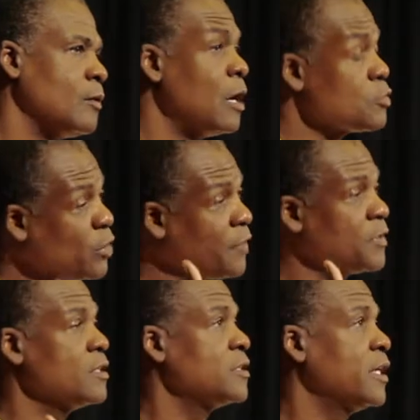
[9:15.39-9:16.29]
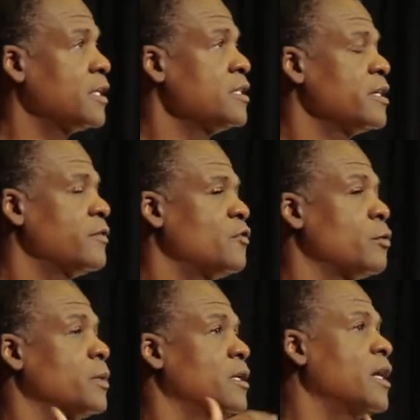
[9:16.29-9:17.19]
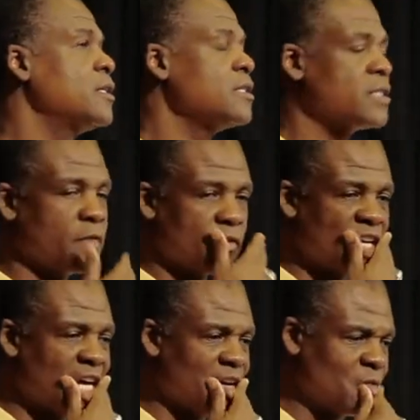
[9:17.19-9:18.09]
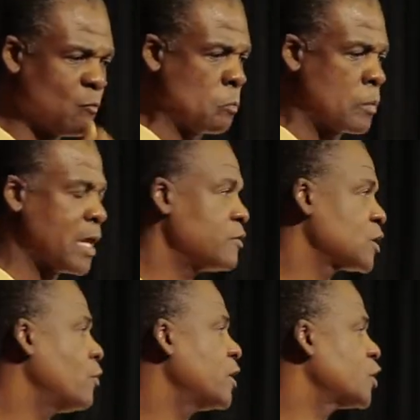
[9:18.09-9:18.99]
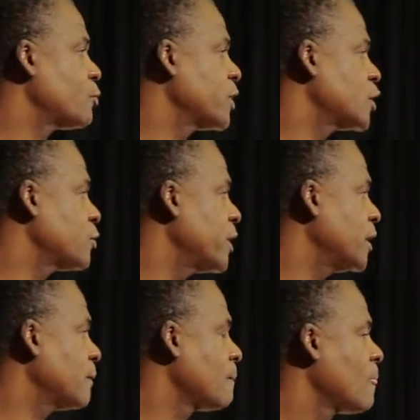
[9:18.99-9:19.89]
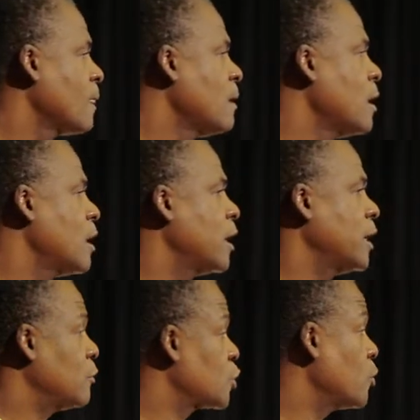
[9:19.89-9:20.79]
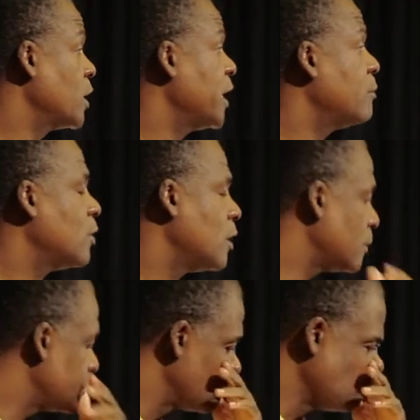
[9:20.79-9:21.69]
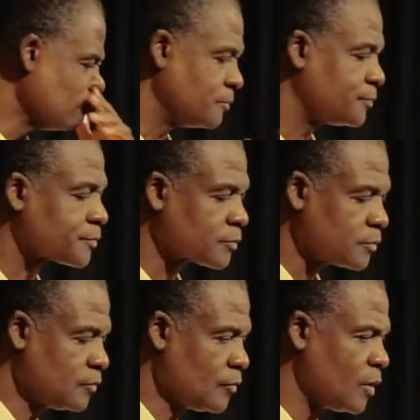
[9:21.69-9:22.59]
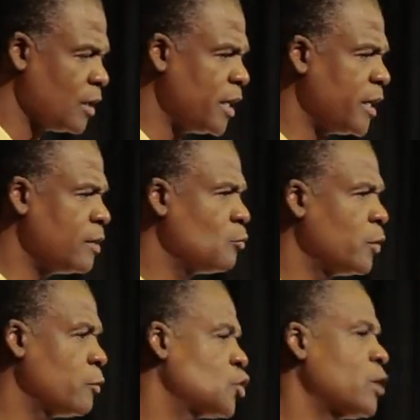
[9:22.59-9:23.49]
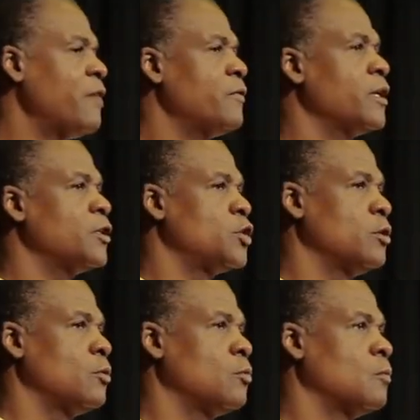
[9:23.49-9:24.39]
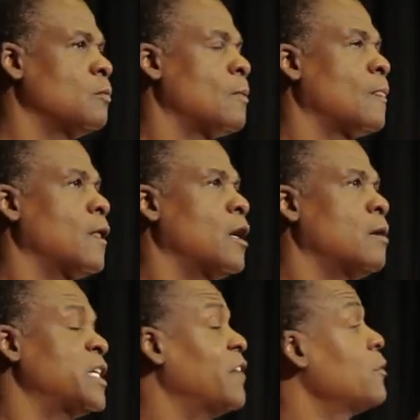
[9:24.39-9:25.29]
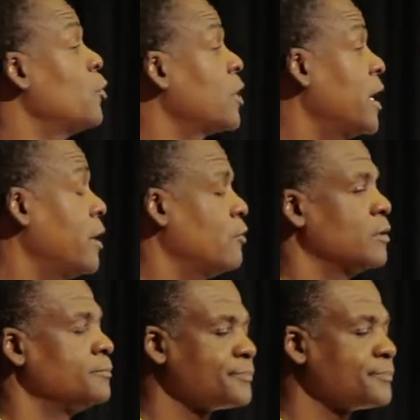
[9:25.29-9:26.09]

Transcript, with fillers: I was drafted in 1974, but in 1975, I was going to spring training and I was going to A ball. And we were driving to uh, Davenport, Iowa.